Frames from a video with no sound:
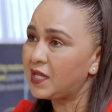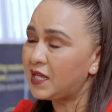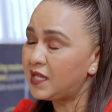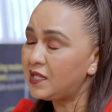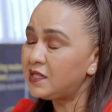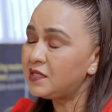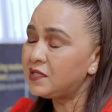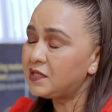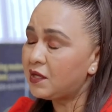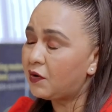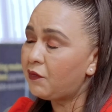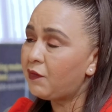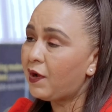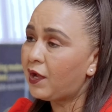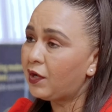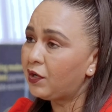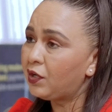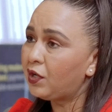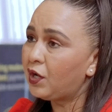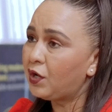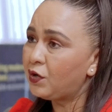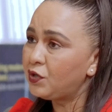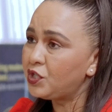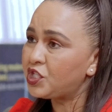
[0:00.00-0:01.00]
is
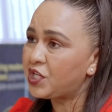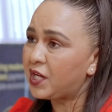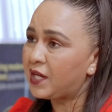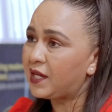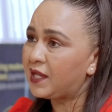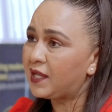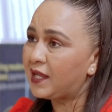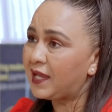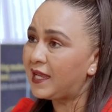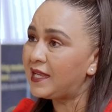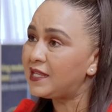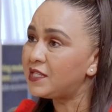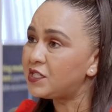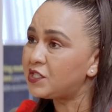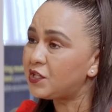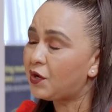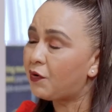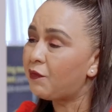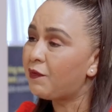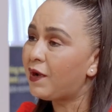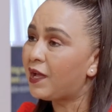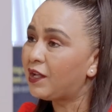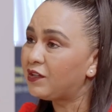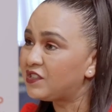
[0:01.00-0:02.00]
around load shedding, is
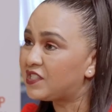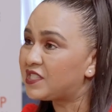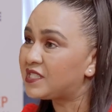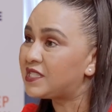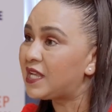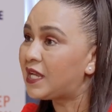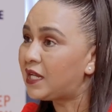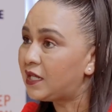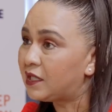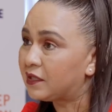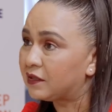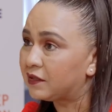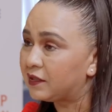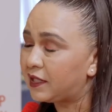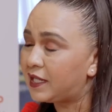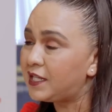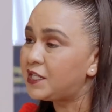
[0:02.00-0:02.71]
around signal,